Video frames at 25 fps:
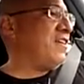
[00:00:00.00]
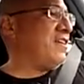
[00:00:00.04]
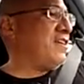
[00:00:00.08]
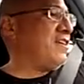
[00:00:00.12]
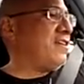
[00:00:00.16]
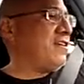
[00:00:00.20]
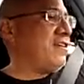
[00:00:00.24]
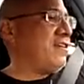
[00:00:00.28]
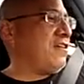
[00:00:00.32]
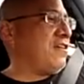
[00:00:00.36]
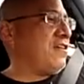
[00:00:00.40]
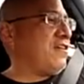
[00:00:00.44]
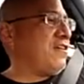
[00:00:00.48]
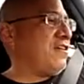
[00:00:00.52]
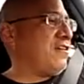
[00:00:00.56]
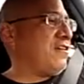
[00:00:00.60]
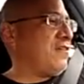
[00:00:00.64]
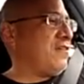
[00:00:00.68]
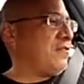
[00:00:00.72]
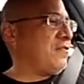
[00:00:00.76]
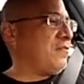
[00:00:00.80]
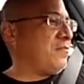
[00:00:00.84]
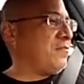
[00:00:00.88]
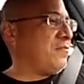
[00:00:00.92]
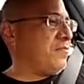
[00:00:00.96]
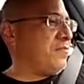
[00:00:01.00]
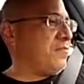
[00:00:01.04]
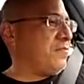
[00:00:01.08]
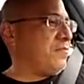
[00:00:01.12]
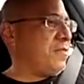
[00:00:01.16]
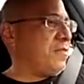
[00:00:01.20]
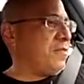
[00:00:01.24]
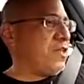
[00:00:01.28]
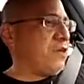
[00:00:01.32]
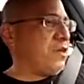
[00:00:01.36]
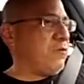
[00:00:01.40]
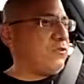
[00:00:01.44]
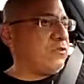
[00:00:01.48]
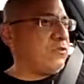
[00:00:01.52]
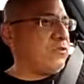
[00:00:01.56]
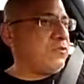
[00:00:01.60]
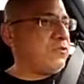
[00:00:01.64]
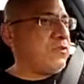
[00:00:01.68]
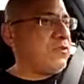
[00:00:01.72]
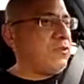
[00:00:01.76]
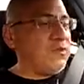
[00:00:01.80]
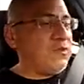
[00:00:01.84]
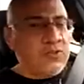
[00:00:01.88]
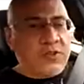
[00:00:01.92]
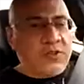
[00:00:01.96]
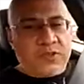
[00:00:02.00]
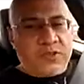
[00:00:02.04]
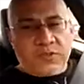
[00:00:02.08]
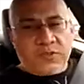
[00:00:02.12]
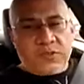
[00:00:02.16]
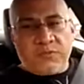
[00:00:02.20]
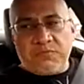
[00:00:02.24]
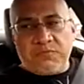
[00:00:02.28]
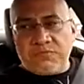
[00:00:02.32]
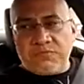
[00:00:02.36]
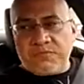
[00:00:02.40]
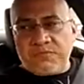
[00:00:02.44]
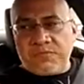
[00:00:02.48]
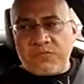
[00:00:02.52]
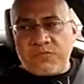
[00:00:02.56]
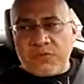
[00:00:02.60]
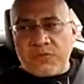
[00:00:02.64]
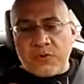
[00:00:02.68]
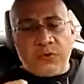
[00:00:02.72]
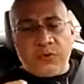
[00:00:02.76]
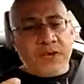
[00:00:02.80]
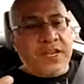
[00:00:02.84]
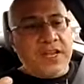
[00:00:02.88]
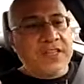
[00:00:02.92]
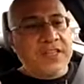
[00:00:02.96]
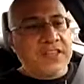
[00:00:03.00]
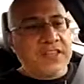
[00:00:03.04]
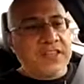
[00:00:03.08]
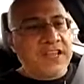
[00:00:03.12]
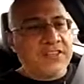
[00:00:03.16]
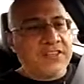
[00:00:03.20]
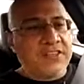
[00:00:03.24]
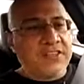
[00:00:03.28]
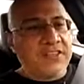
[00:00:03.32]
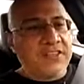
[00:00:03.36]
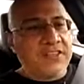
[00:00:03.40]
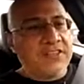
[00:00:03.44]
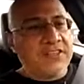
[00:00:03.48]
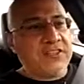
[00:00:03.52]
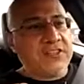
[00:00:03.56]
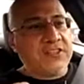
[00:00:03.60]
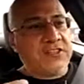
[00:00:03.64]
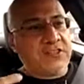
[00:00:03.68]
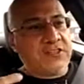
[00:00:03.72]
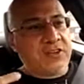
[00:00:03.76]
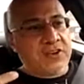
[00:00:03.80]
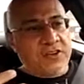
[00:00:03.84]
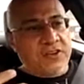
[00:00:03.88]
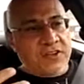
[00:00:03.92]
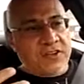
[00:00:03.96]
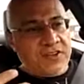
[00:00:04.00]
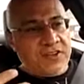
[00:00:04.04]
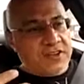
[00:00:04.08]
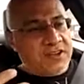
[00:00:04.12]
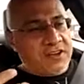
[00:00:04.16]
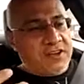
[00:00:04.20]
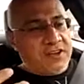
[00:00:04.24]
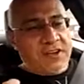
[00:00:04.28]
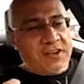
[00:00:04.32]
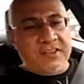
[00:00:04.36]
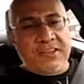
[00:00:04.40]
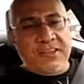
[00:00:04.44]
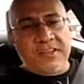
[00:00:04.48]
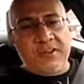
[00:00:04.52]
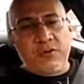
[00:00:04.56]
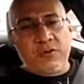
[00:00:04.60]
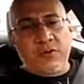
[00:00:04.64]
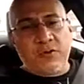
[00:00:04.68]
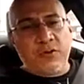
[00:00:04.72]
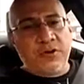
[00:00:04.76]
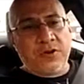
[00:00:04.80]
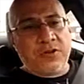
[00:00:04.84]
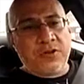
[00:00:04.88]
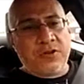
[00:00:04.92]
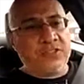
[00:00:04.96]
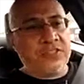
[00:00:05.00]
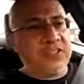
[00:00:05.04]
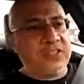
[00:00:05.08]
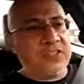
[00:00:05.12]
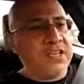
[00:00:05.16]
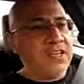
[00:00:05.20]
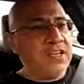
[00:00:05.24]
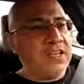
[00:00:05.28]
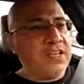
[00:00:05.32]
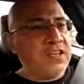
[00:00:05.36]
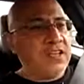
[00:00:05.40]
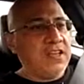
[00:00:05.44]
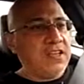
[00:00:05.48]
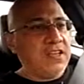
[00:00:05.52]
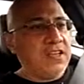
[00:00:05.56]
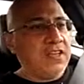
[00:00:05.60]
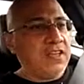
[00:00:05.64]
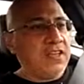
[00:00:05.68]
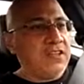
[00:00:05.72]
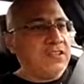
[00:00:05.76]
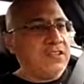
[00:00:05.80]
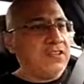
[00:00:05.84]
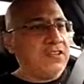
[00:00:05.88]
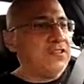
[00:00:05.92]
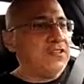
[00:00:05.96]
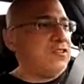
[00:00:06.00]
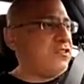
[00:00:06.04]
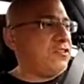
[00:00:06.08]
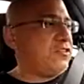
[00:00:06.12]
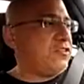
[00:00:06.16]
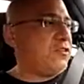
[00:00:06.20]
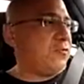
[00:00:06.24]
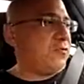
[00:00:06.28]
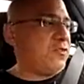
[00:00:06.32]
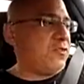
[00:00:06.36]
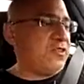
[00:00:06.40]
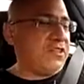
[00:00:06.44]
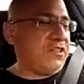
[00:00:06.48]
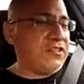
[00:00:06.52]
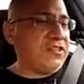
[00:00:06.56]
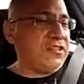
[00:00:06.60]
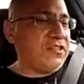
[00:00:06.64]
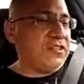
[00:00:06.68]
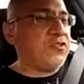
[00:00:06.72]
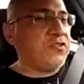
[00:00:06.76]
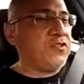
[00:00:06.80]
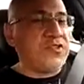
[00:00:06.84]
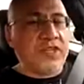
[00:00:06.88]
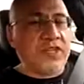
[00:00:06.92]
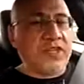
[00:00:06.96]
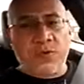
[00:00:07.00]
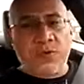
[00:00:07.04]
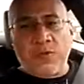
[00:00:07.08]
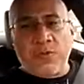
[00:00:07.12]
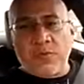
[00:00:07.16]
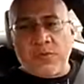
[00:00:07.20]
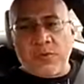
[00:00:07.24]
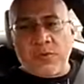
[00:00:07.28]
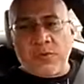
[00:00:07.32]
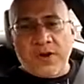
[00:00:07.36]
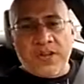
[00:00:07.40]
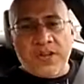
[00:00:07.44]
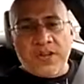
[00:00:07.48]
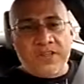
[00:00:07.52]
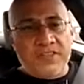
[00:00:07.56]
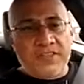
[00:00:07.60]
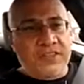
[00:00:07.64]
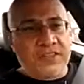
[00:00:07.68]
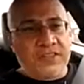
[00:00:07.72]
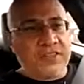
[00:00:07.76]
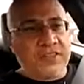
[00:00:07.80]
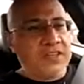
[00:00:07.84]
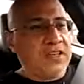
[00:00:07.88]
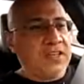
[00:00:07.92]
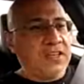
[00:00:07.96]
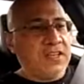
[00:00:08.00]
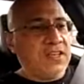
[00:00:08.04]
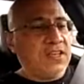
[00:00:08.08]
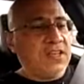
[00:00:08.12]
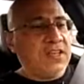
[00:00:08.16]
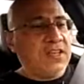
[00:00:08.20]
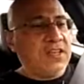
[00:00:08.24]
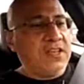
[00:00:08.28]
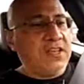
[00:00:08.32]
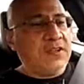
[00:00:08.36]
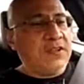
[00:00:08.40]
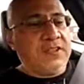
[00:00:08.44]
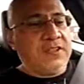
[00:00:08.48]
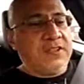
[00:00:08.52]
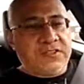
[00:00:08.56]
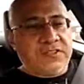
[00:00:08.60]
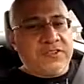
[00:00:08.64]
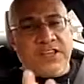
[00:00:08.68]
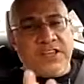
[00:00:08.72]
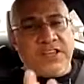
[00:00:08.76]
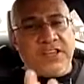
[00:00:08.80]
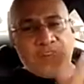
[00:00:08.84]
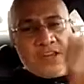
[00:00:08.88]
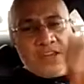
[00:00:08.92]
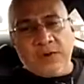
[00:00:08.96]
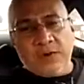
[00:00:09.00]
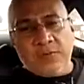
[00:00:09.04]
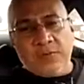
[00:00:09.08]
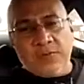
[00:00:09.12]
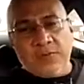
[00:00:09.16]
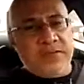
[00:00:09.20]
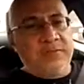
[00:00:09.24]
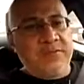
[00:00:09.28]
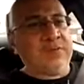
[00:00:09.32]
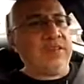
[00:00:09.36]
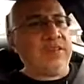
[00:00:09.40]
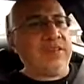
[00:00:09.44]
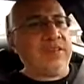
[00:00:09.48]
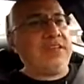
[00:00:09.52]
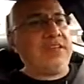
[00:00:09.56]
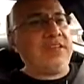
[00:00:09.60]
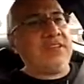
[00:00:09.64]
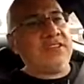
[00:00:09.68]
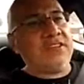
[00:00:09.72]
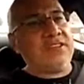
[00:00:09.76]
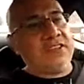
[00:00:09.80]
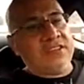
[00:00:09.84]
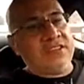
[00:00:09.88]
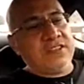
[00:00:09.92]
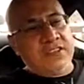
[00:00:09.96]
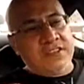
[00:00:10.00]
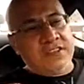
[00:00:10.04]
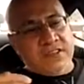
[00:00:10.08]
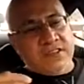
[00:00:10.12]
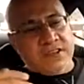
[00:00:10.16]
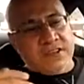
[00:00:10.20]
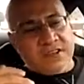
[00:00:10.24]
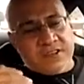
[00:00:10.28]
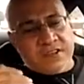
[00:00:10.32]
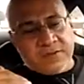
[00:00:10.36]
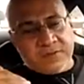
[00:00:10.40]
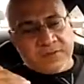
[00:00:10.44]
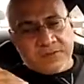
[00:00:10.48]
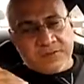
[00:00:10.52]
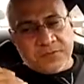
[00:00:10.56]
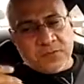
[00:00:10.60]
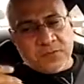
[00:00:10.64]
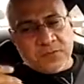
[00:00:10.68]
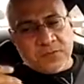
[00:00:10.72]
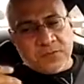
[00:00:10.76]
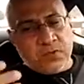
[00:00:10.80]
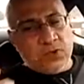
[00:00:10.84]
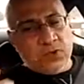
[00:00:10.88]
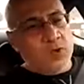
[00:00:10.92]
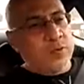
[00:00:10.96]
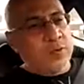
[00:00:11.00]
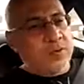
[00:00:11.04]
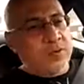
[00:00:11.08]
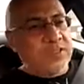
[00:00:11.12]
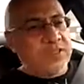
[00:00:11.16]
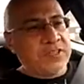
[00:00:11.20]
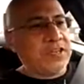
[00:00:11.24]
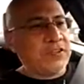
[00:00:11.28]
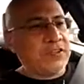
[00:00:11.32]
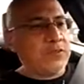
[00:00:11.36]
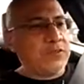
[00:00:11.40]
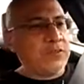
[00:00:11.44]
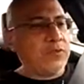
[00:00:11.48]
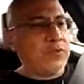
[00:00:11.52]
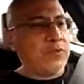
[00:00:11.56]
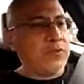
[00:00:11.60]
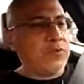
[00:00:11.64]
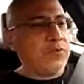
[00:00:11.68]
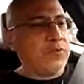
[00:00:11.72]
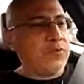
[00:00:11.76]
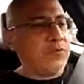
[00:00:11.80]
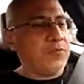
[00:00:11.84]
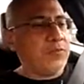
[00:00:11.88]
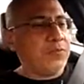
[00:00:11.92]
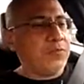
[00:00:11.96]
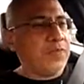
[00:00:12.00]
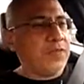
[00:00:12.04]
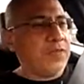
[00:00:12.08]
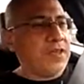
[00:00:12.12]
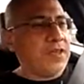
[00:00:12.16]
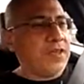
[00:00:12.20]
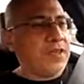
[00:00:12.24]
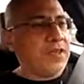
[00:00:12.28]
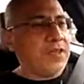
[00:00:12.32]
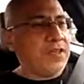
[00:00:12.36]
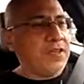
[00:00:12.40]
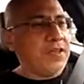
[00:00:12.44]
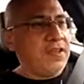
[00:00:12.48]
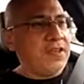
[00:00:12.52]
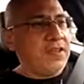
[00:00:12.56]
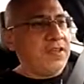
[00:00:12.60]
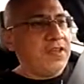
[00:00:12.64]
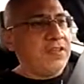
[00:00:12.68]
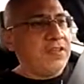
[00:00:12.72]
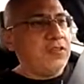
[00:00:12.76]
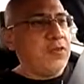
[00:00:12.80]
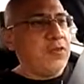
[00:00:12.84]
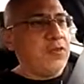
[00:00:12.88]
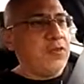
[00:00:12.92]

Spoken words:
There you can create lessons, start a online course. These some of these, and you set your own price. I mean, there's the Airbnbs and the Ubers that you know